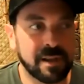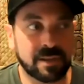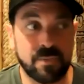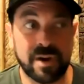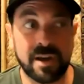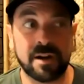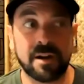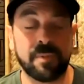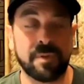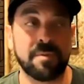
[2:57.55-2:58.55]
The way I ended
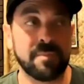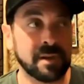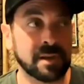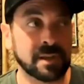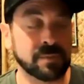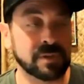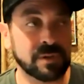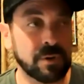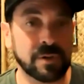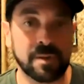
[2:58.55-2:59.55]
up on the Minions was
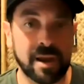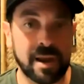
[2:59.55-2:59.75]
totally by